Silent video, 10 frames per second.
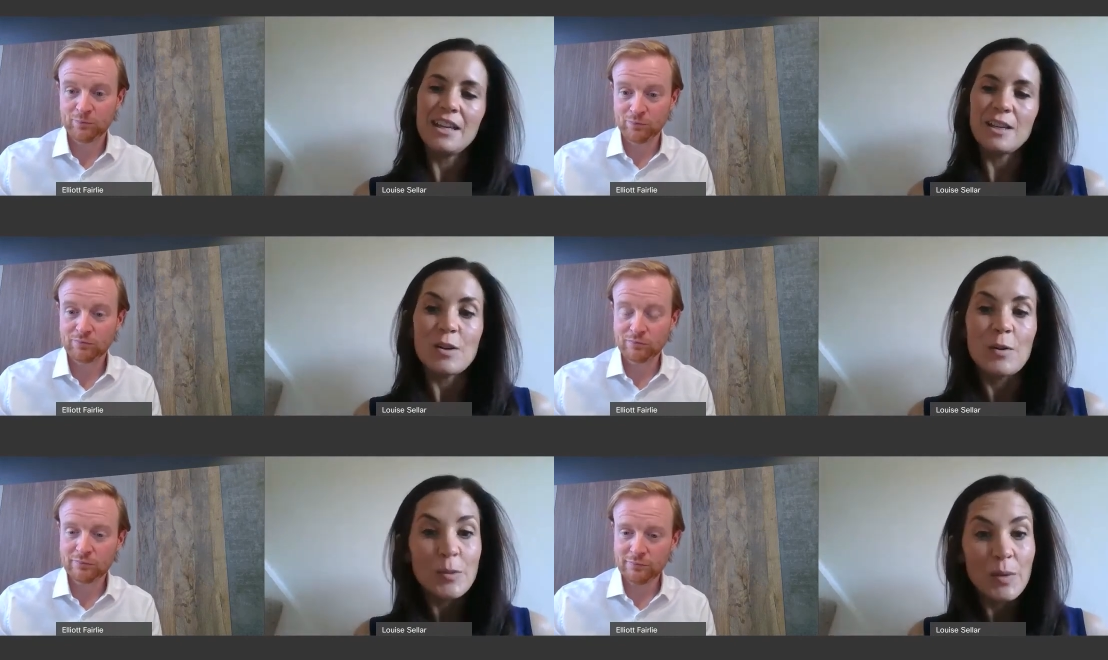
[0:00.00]

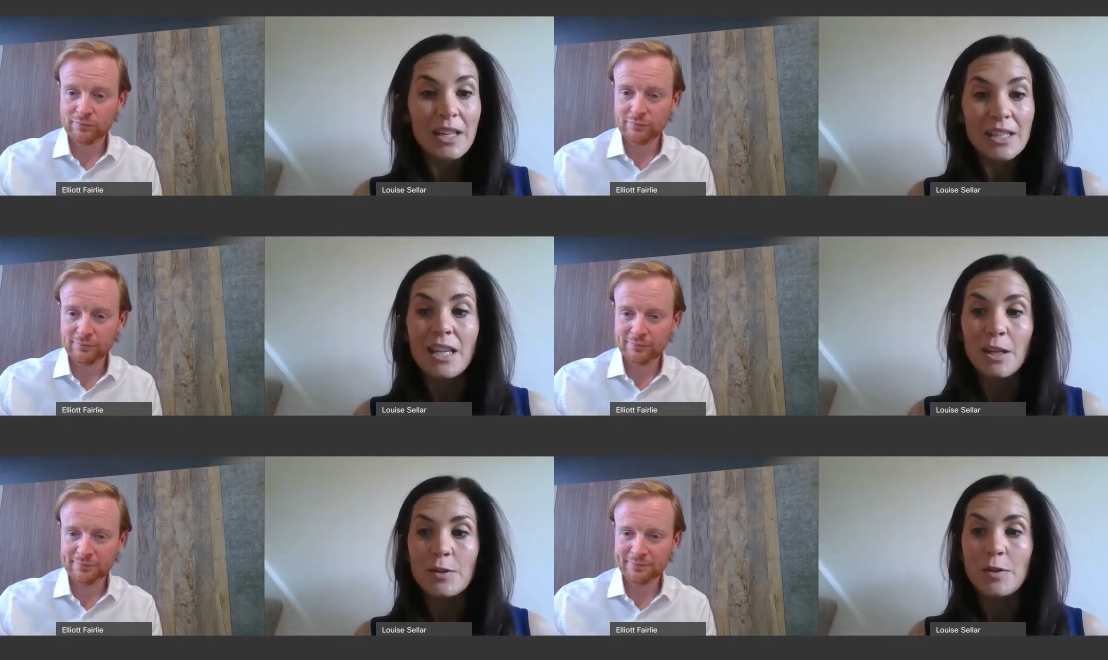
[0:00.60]
Speaker 1: think as long as we
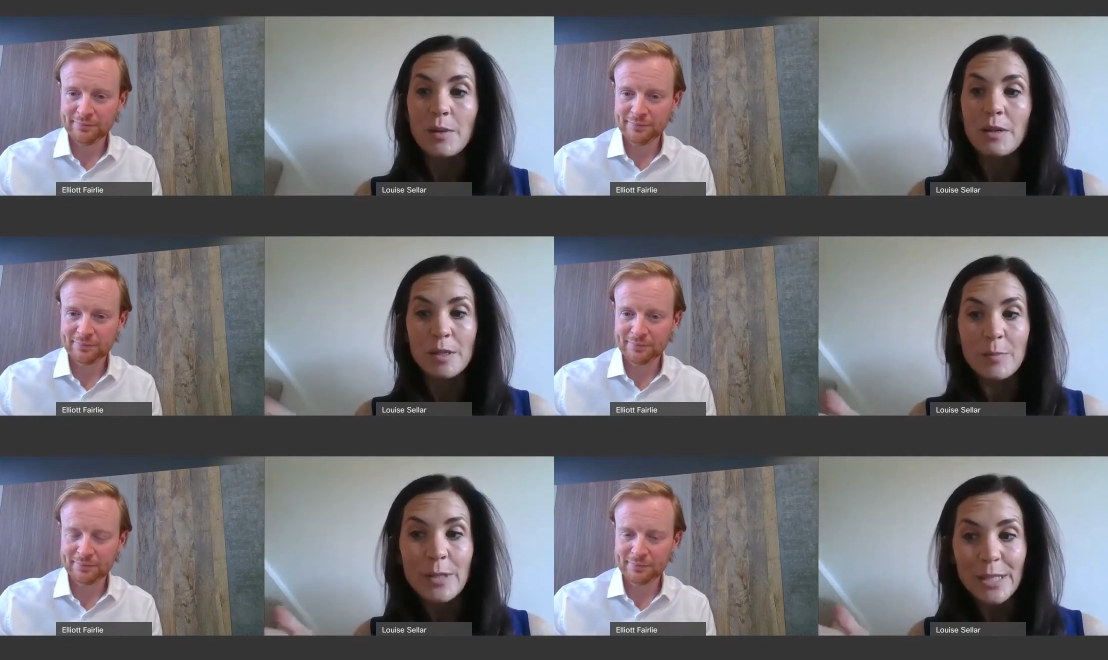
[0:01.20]
continue to
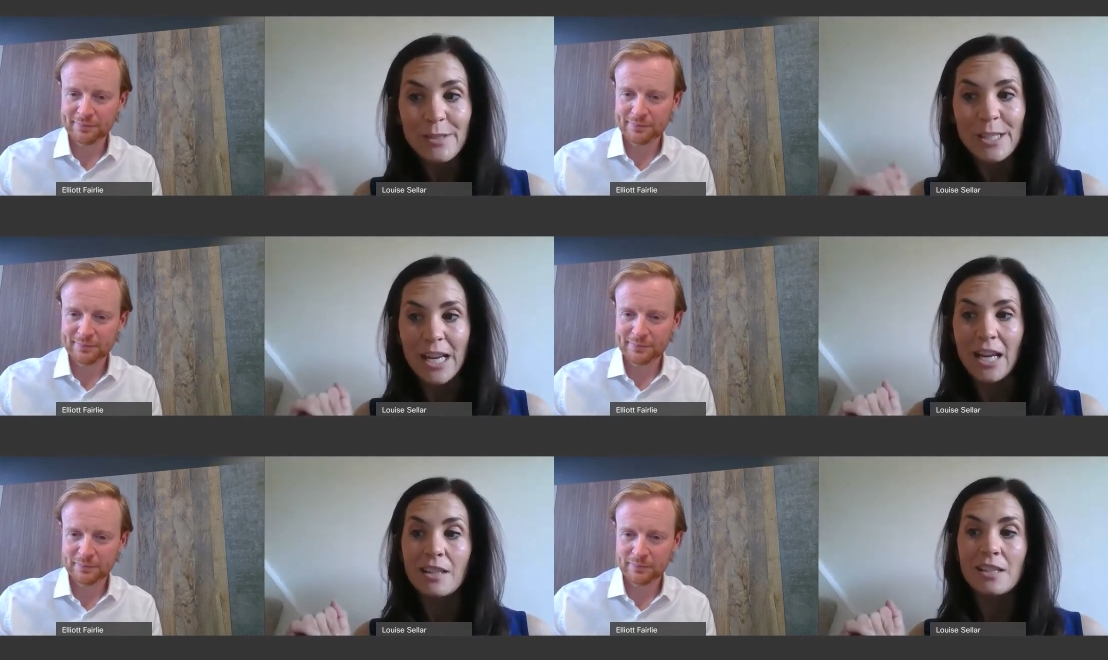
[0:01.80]
be responsive
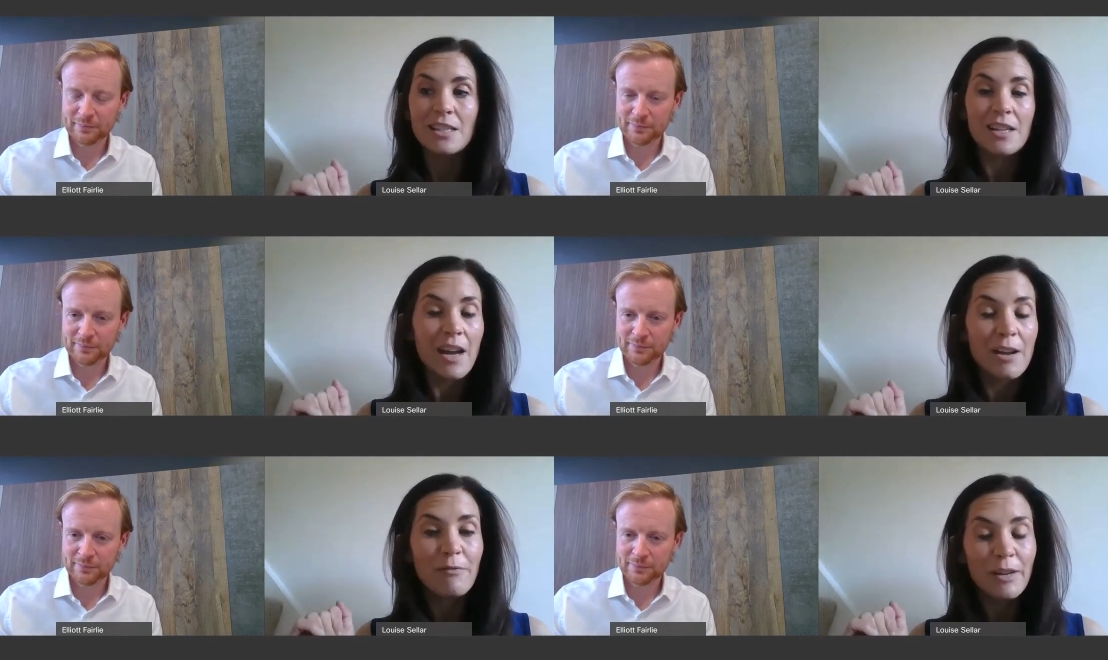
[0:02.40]
to
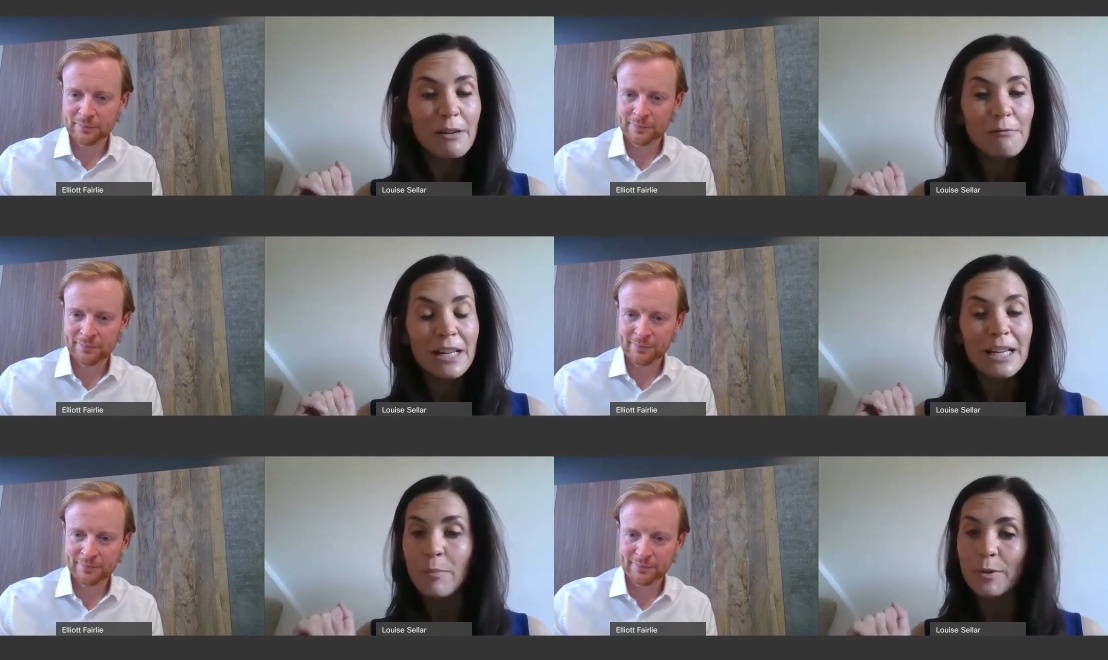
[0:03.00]
change, hopefully
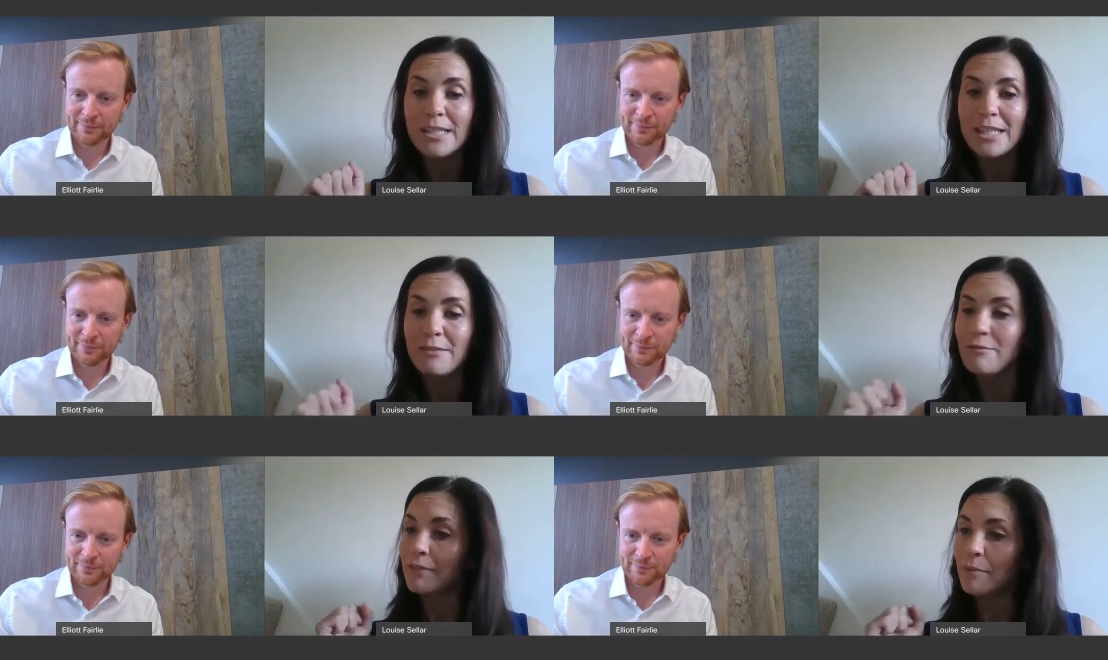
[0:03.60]
a really
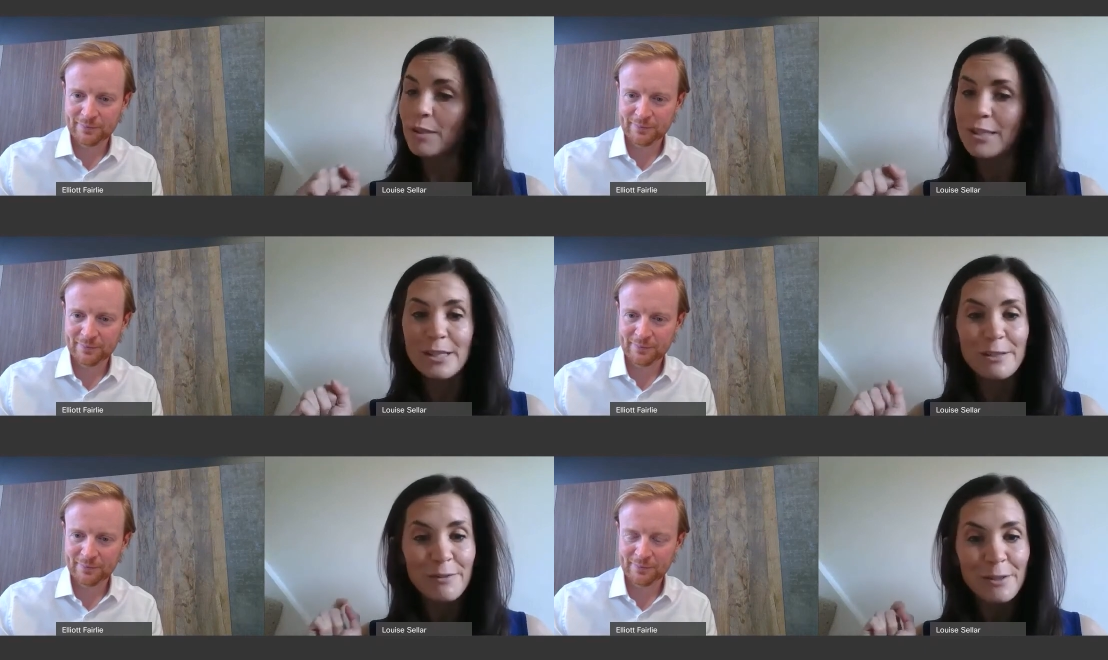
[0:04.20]
positive and
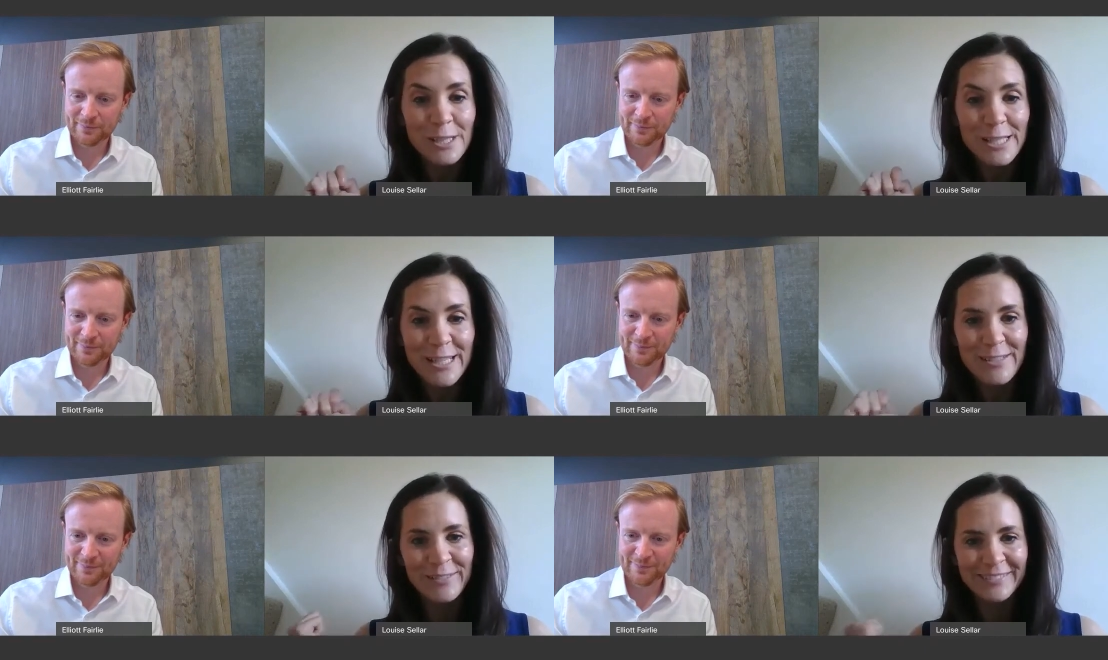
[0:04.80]
productive
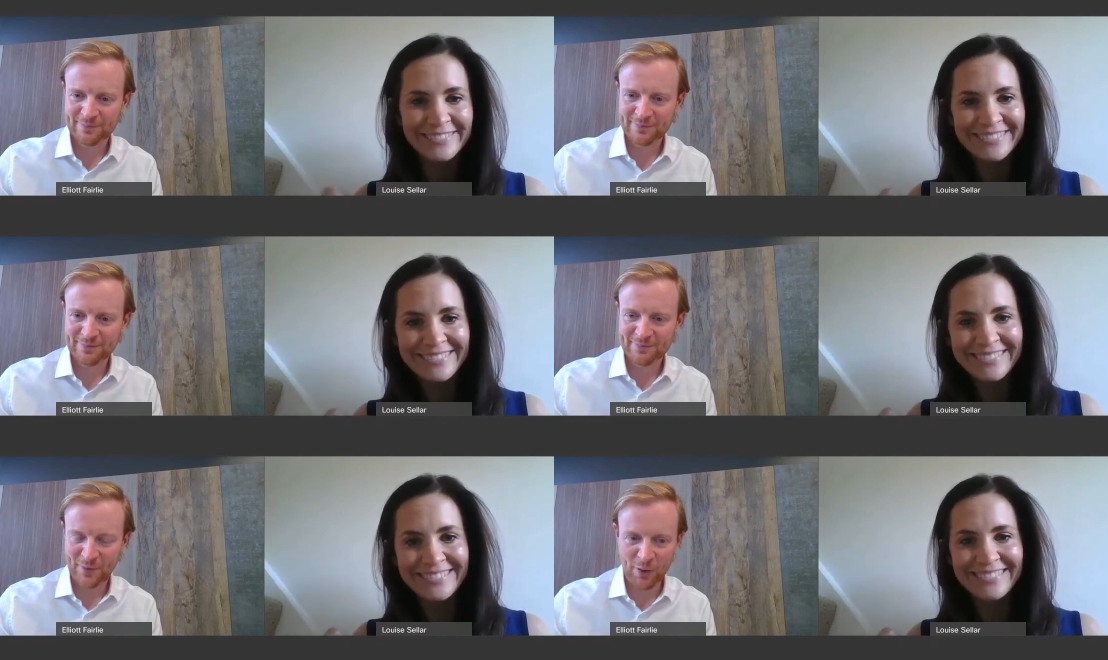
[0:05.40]
future too.
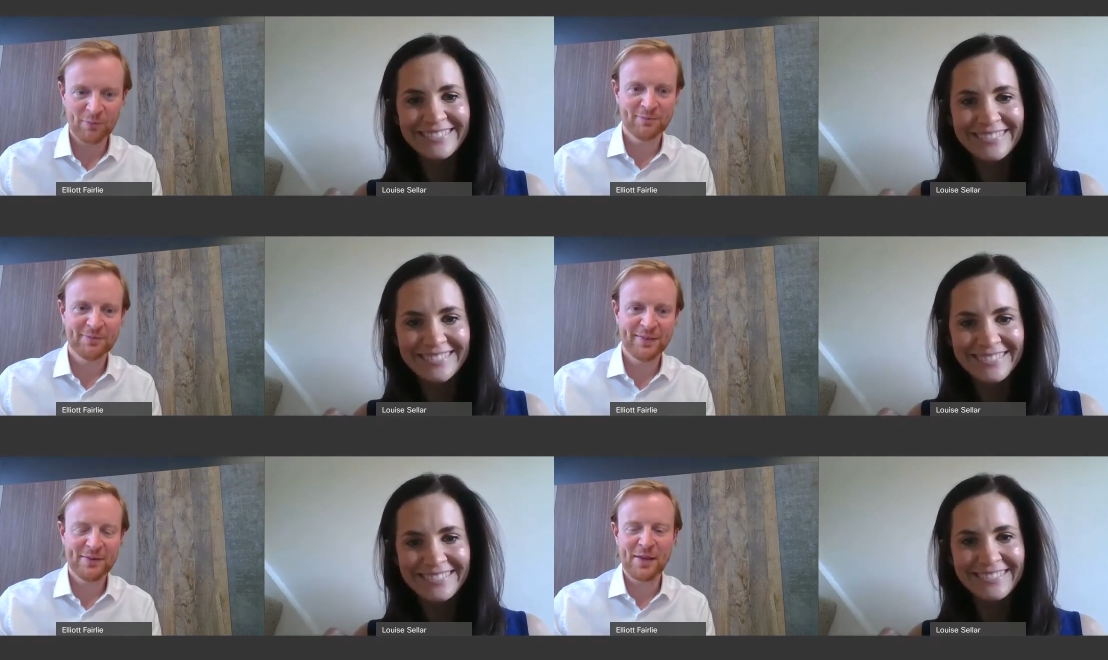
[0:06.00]

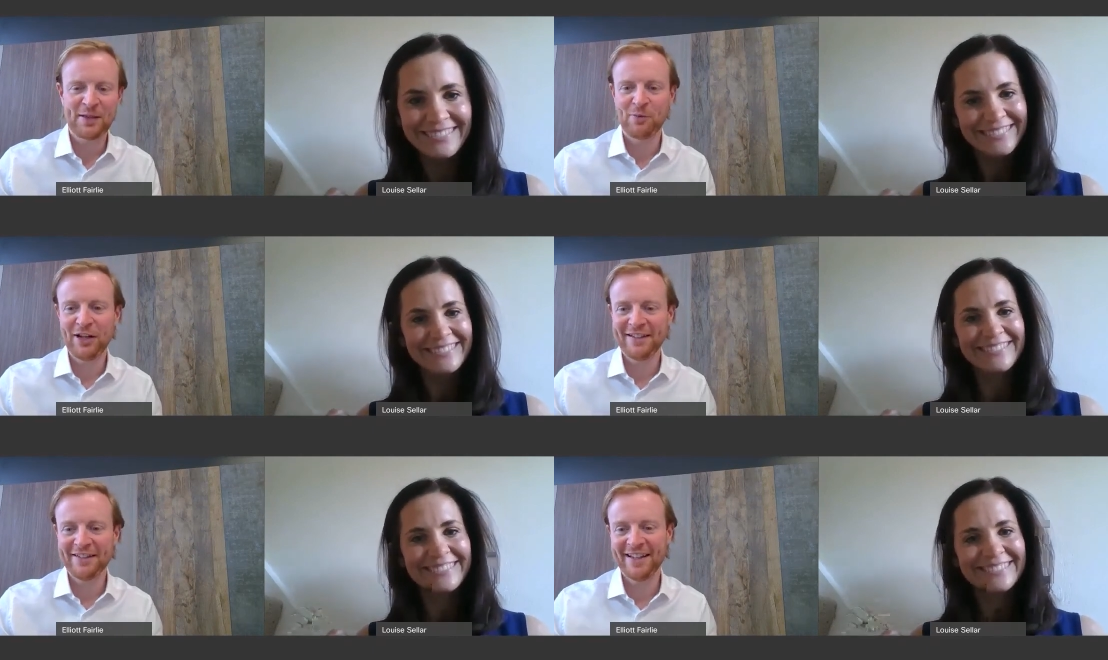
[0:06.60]
Speaker 2: Oh, that's brilliant.